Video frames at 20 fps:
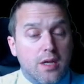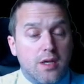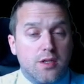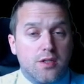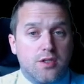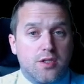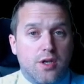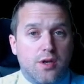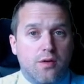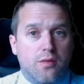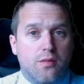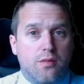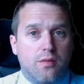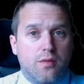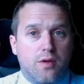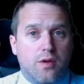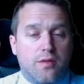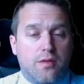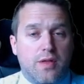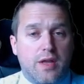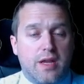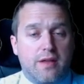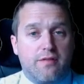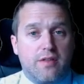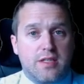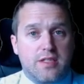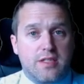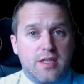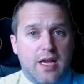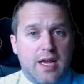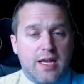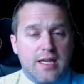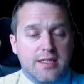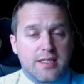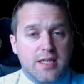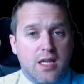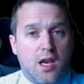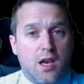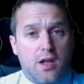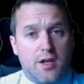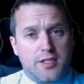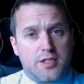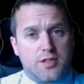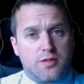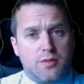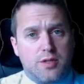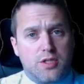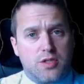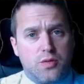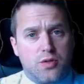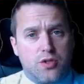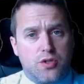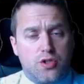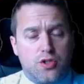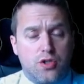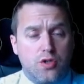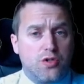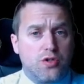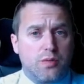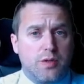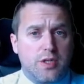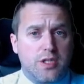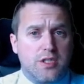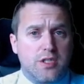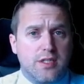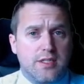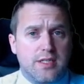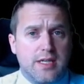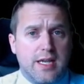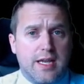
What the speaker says: So you can think of this as a light switch with two switches,